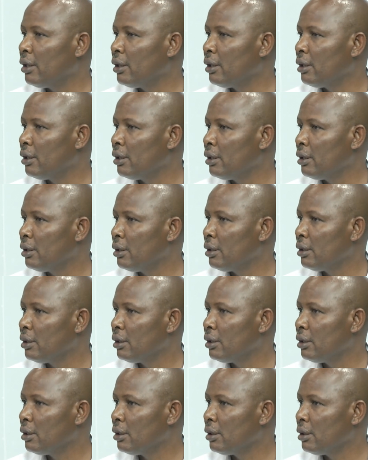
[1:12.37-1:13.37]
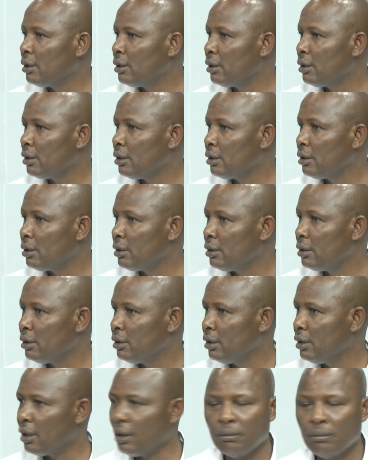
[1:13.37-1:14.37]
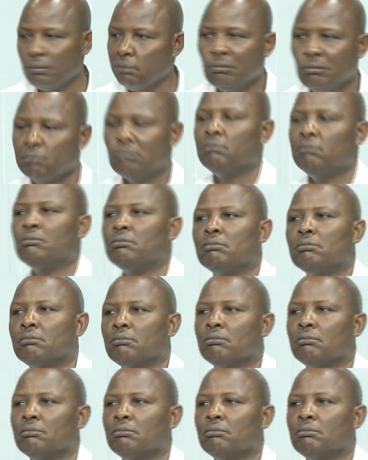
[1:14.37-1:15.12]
[no speech]